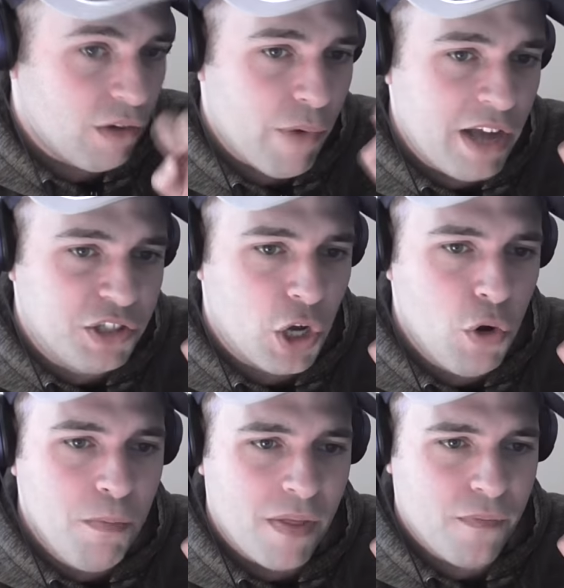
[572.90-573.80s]
like that. Round
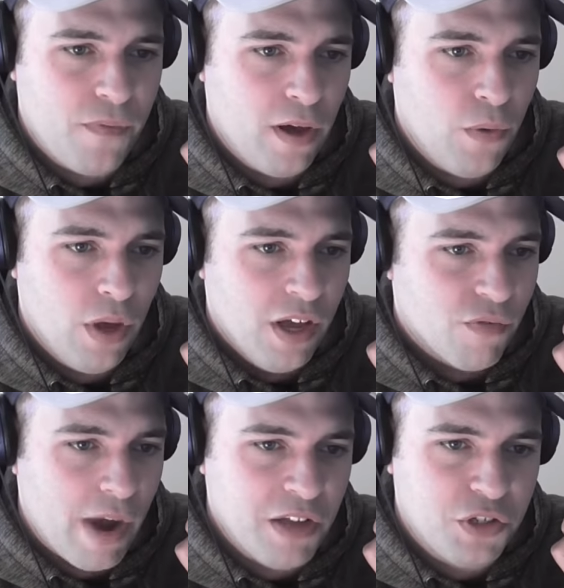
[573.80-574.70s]
two, motherfucker?
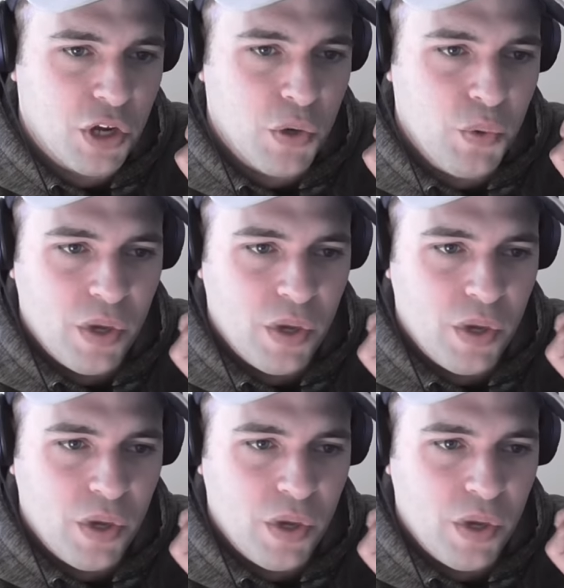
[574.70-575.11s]
Round two?